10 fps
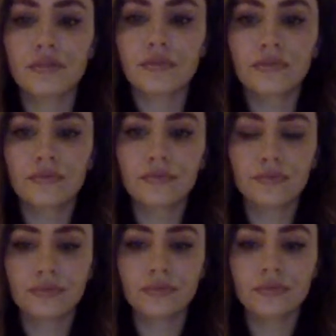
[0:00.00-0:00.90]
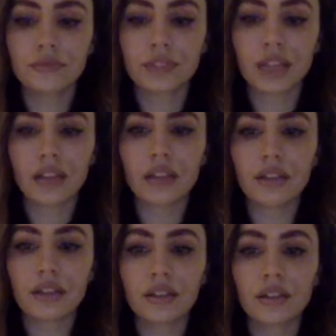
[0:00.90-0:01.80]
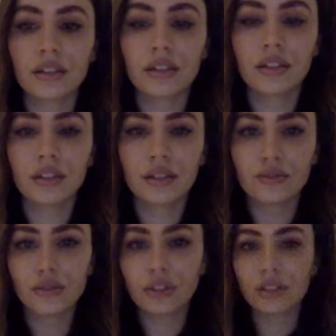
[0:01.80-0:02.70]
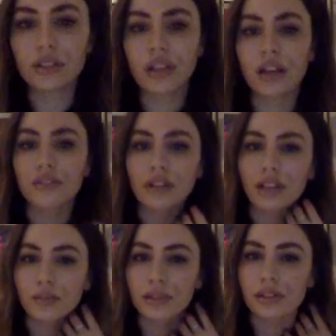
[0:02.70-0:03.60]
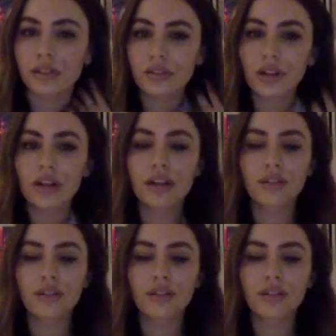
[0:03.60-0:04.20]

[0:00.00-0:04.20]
I think verse is kind of a nice place to start.